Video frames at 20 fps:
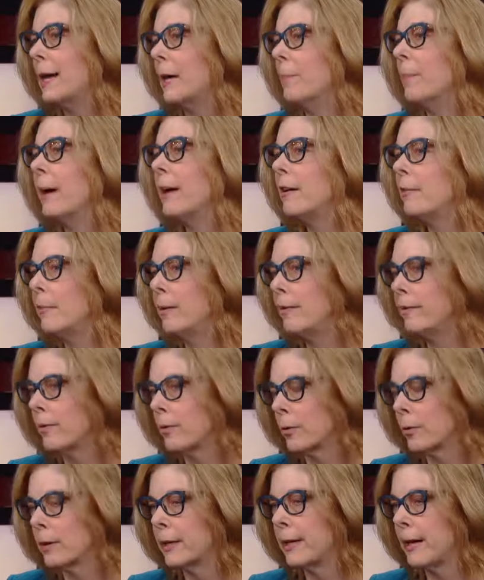It might have been
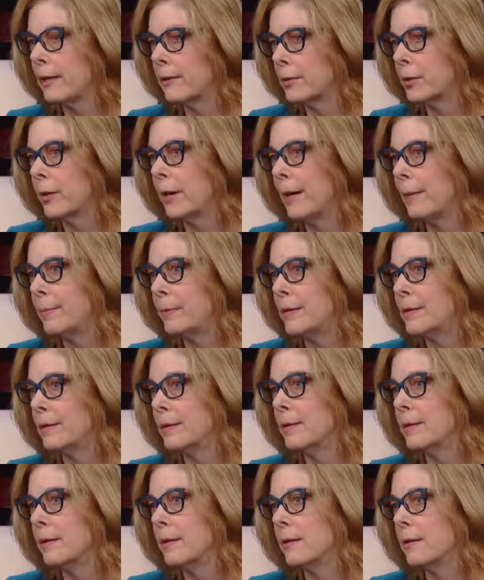for organized crime
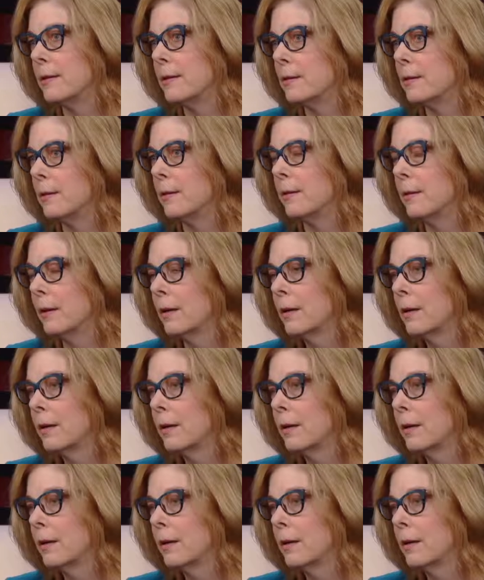reasons in addition.